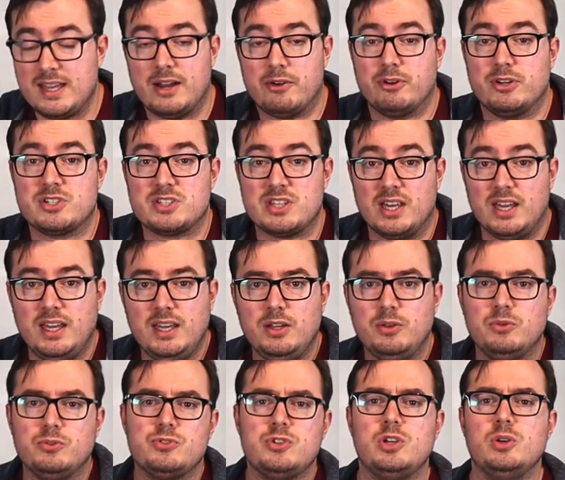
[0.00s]
carriage that
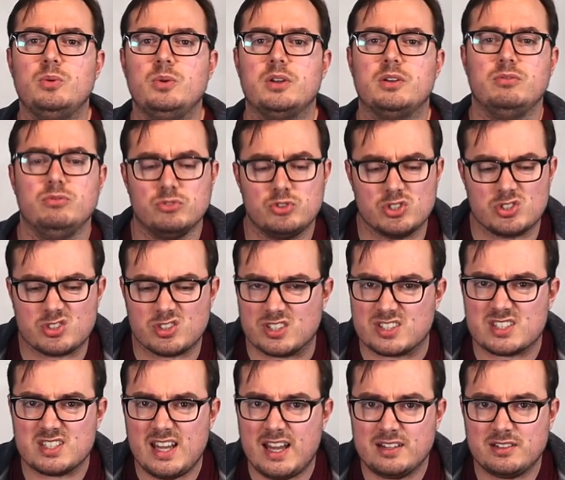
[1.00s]
heals you and just the
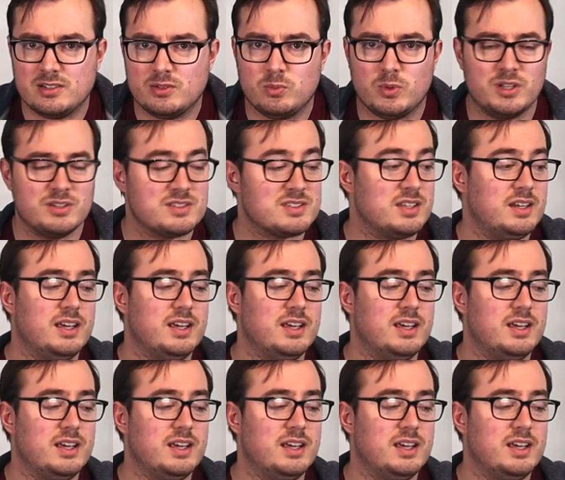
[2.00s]
standard ones.